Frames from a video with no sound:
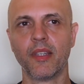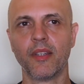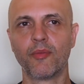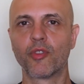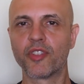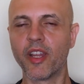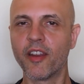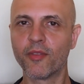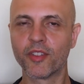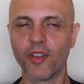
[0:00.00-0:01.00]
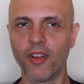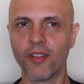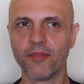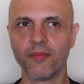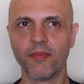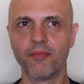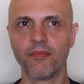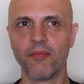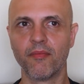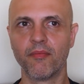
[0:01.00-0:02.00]
Fortunately, I never saw
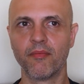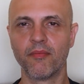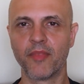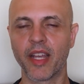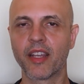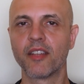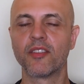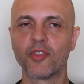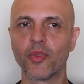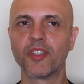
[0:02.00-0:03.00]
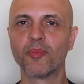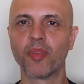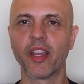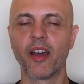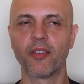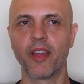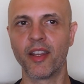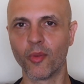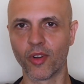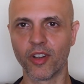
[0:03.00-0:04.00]
that kind of situation play out
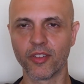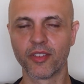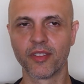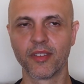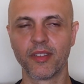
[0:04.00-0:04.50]
anywhere else.